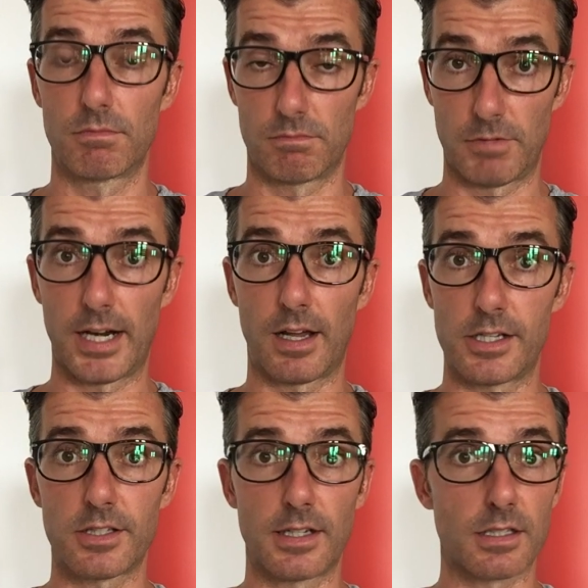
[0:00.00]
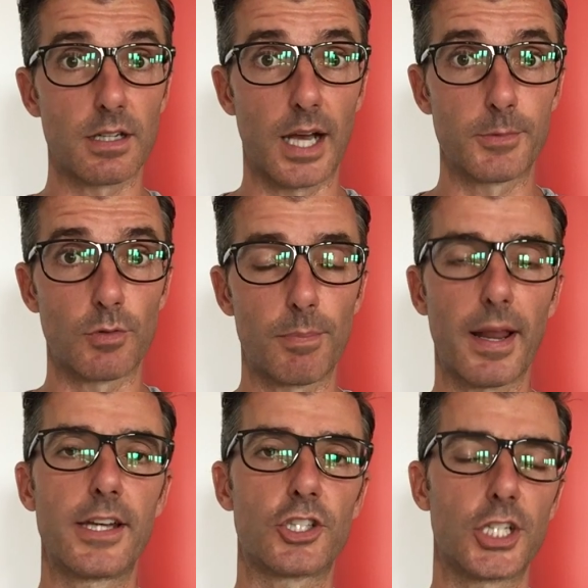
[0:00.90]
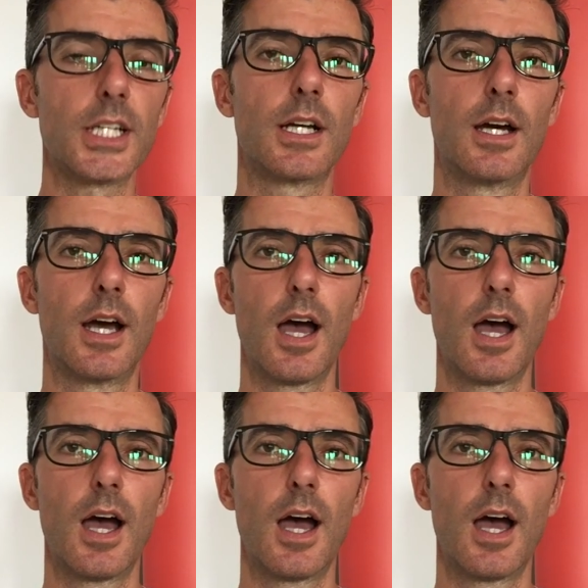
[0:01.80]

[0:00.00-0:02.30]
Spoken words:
realise that it's time to replenish it,